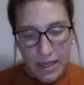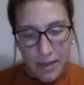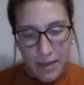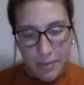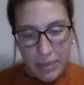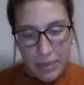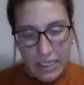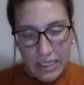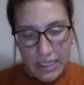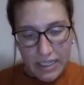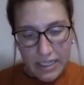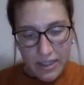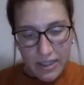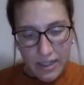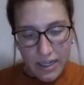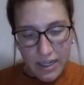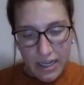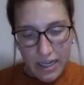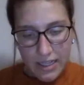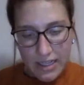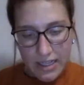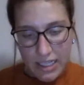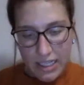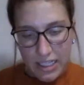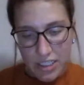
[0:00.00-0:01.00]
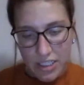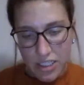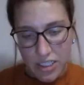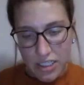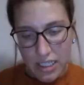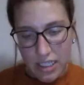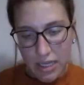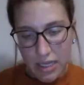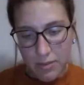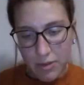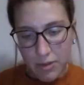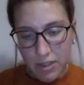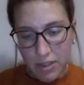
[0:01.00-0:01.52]
But here at the kitchen
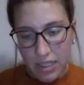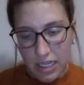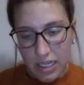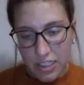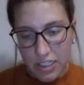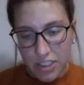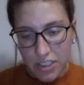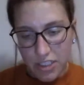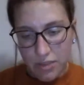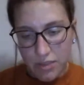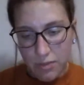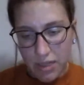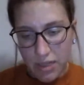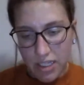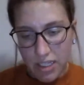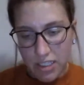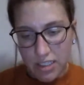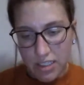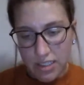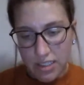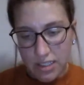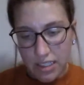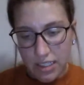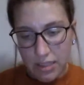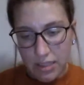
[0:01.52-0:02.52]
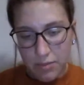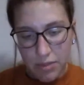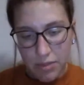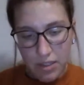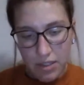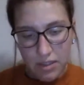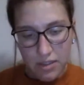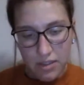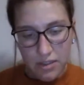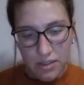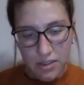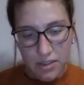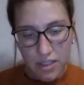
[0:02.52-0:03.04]
table, I just wanted to sleep.
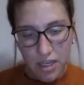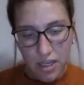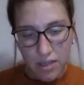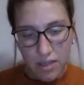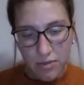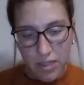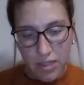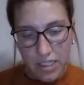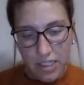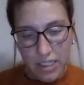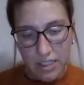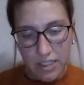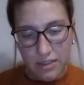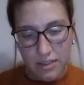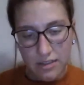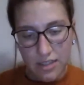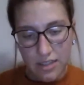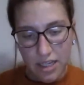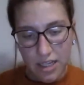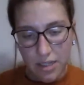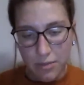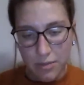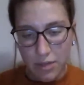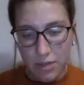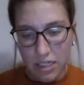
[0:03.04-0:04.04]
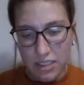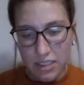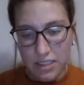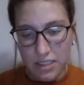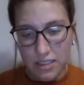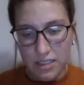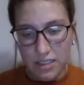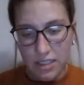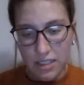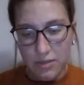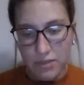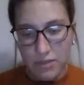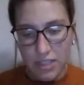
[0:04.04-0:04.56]
Dog walking, soccer
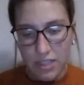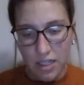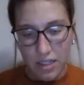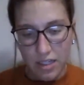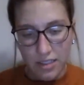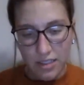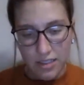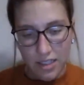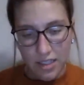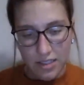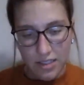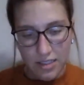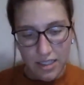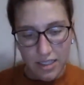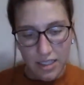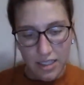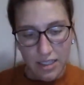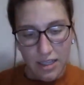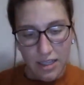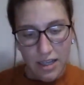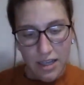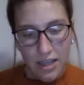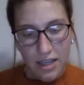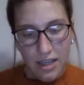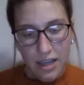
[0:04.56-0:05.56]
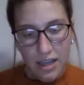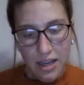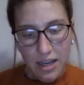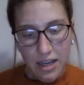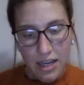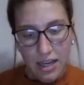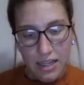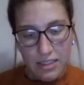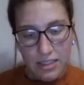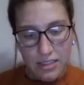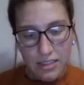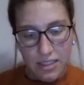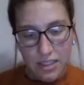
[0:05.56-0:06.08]
practice, it was all exhausting.
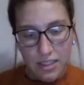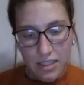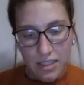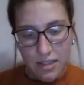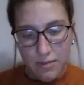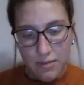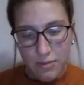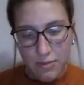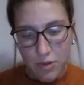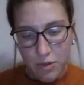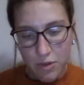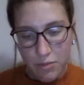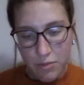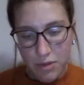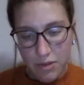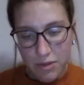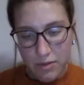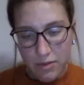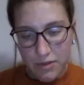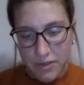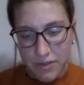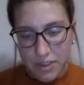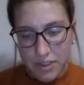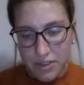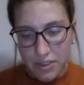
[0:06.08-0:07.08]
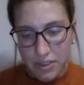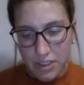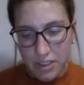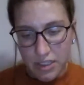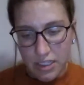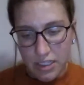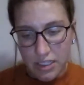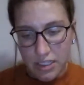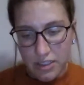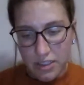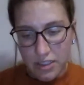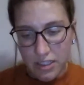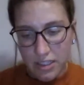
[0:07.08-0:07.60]
I stood up, opened the refrigerator,
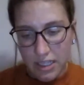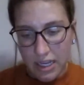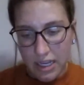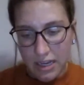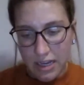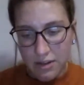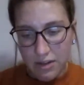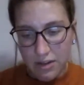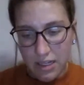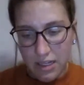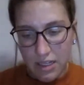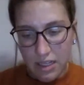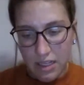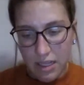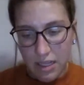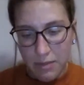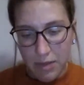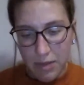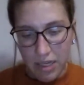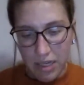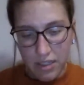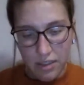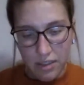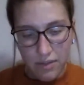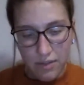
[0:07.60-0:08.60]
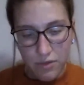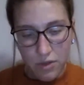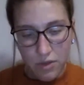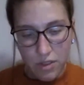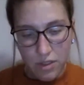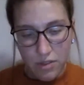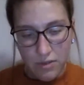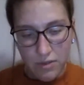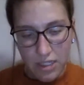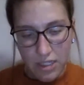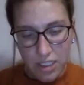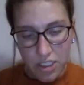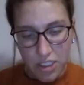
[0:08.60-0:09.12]
and took out a bottle of
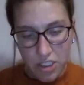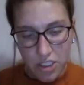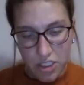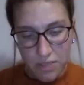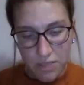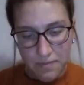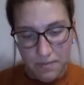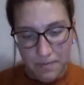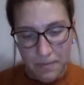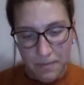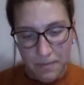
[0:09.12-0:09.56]
horseradish.